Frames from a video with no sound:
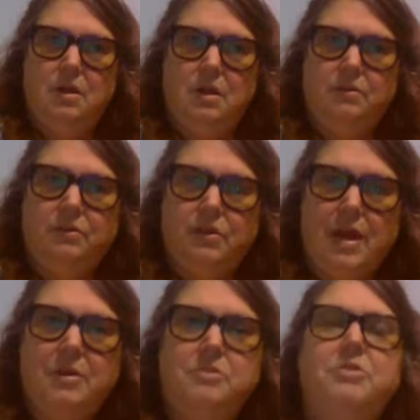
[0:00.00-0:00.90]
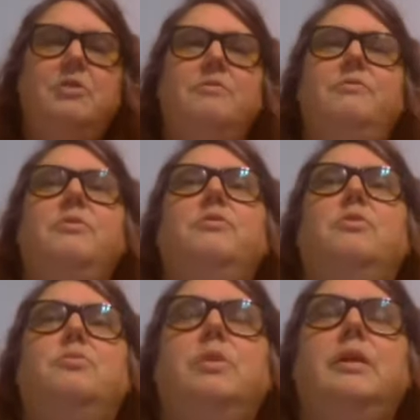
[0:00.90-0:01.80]
until the energy feels
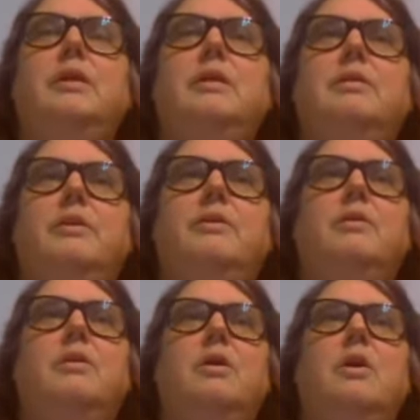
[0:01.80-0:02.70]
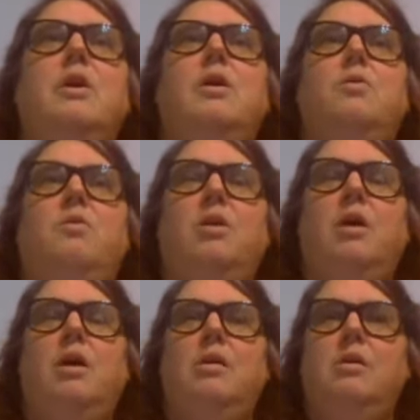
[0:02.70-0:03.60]
completely clear.
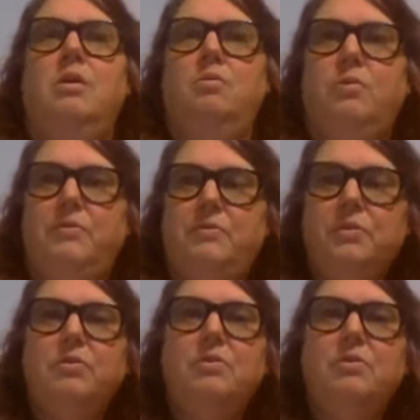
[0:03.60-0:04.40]
When it feels